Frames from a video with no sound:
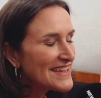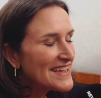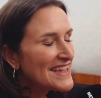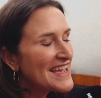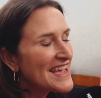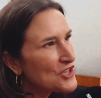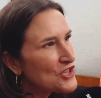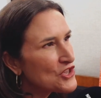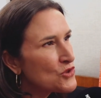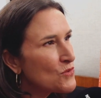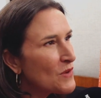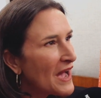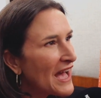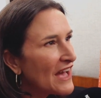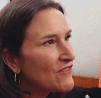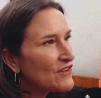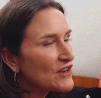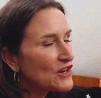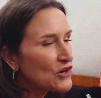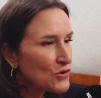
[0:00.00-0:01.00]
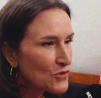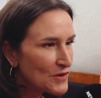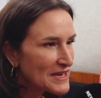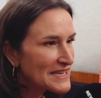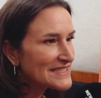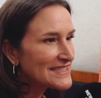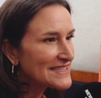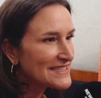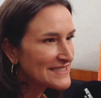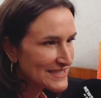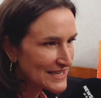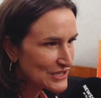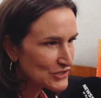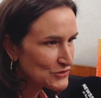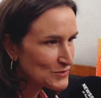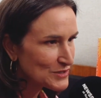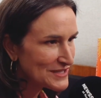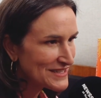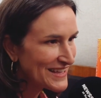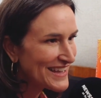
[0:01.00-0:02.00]
Yeah. You have a crazy
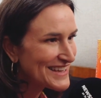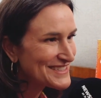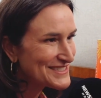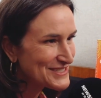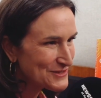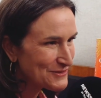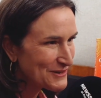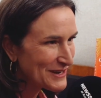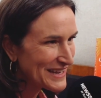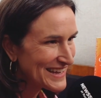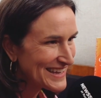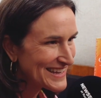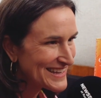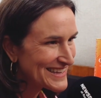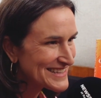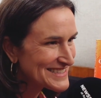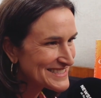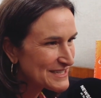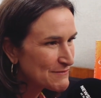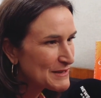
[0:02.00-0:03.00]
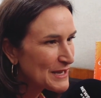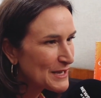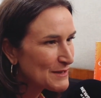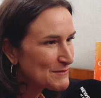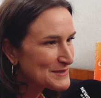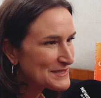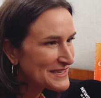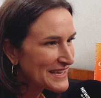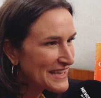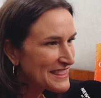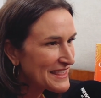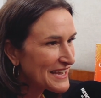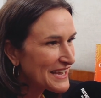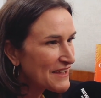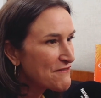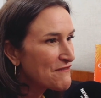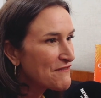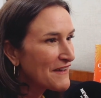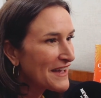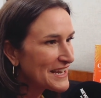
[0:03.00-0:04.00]
schedule, as do I, and sometimes I think
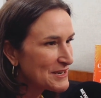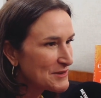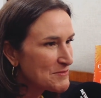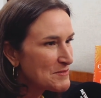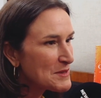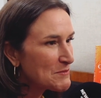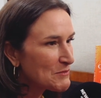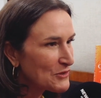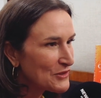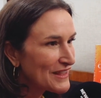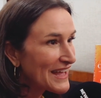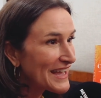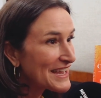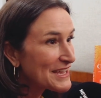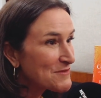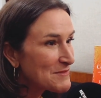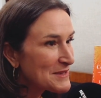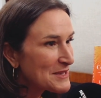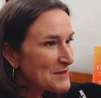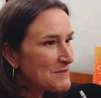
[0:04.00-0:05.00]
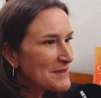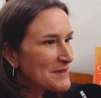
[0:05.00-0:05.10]
I find people like me